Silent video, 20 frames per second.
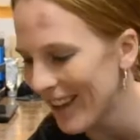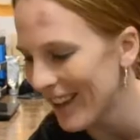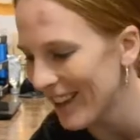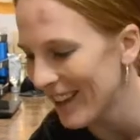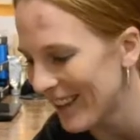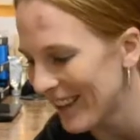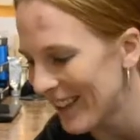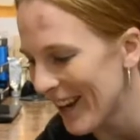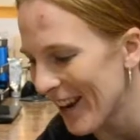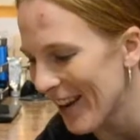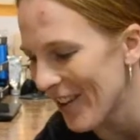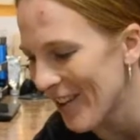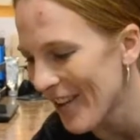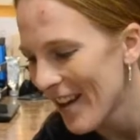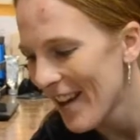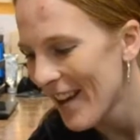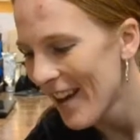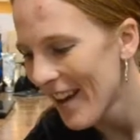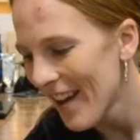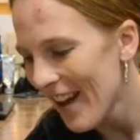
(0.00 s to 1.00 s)
So
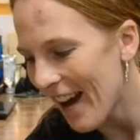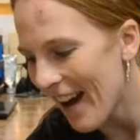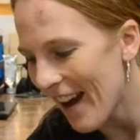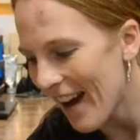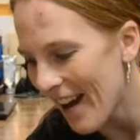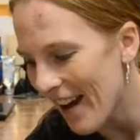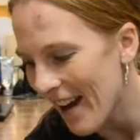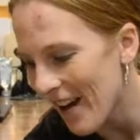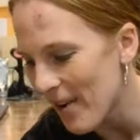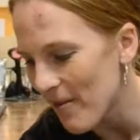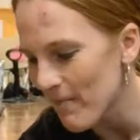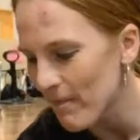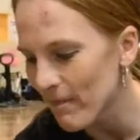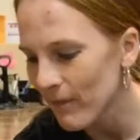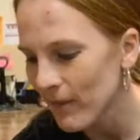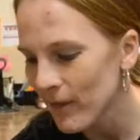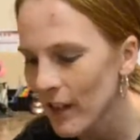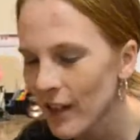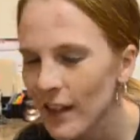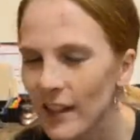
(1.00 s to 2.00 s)

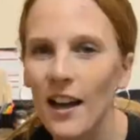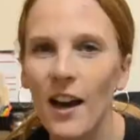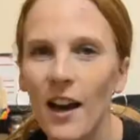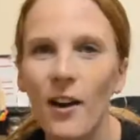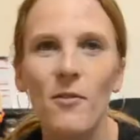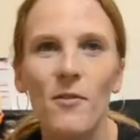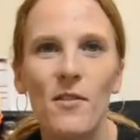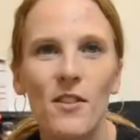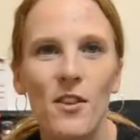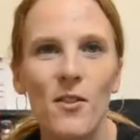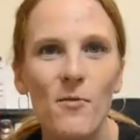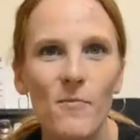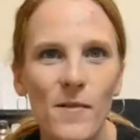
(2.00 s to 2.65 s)
got with you,